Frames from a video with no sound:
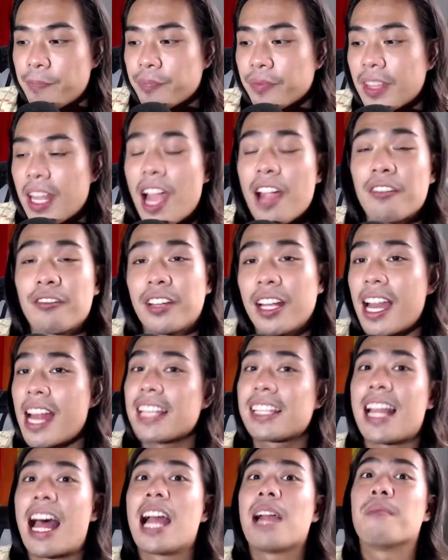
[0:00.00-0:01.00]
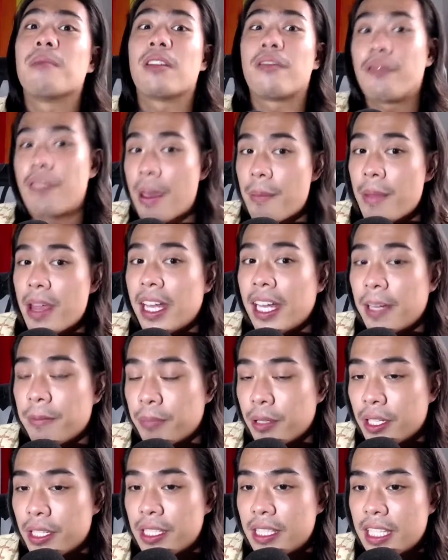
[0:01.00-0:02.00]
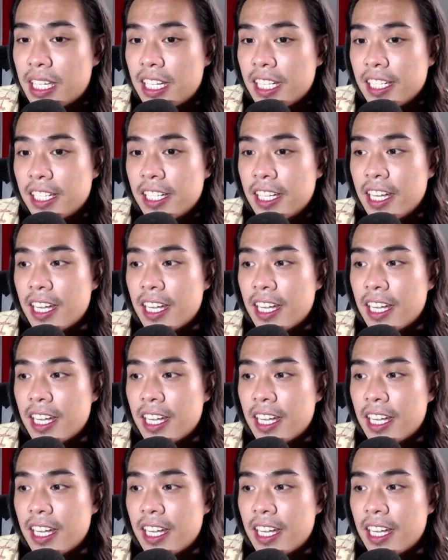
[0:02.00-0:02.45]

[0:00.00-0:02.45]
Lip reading: Now I realize I am a feminine person